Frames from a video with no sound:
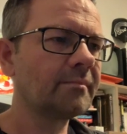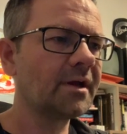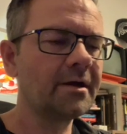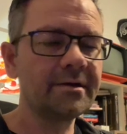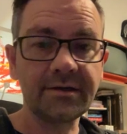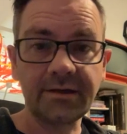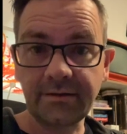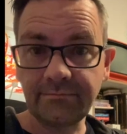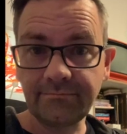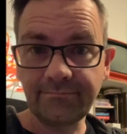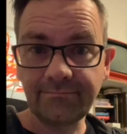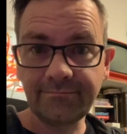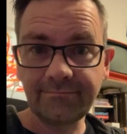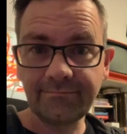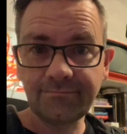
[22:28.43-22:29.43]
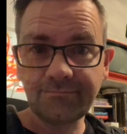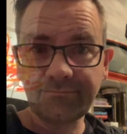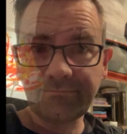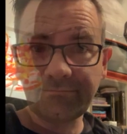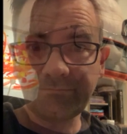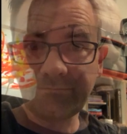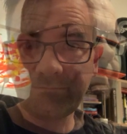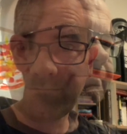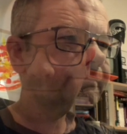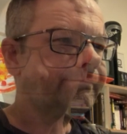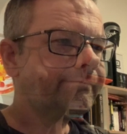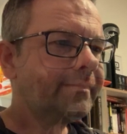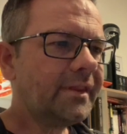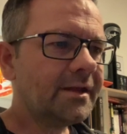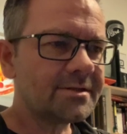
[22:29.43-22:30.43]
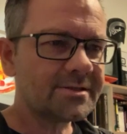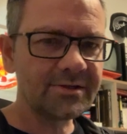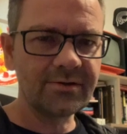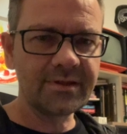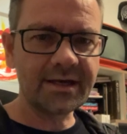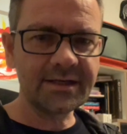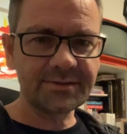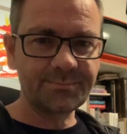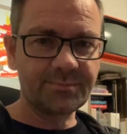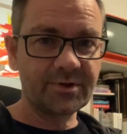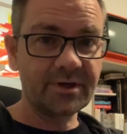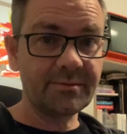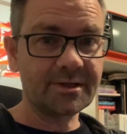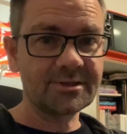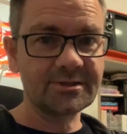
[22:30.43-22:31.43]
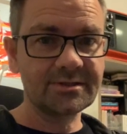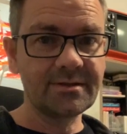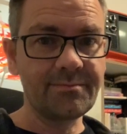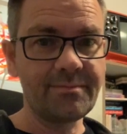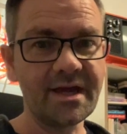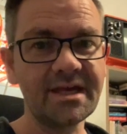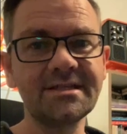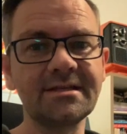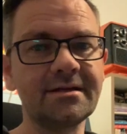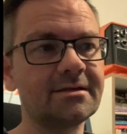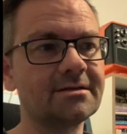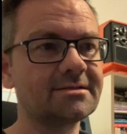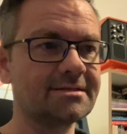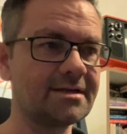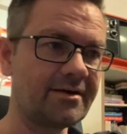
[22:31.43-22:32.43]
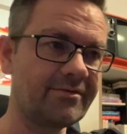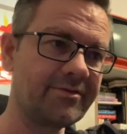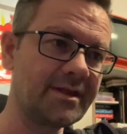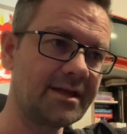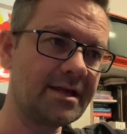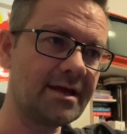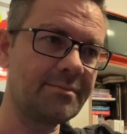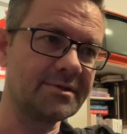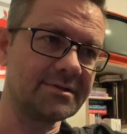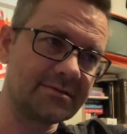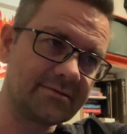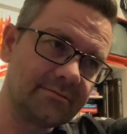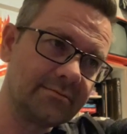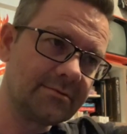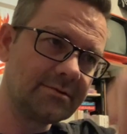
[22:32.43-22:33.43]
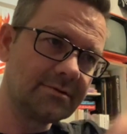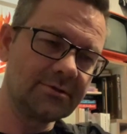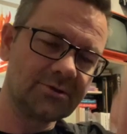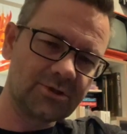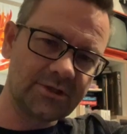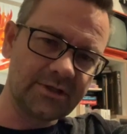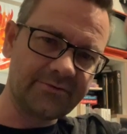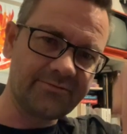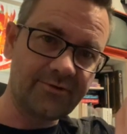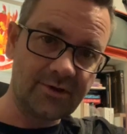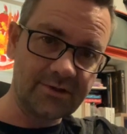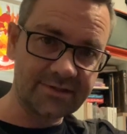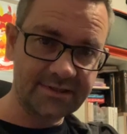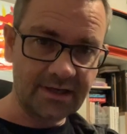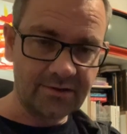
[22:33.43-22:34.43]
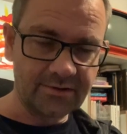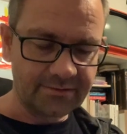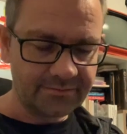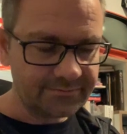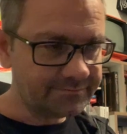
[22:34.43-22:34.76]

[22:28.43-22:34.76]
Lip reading: I die. So that is pretty much the basic stuff that happens. Shit falls down.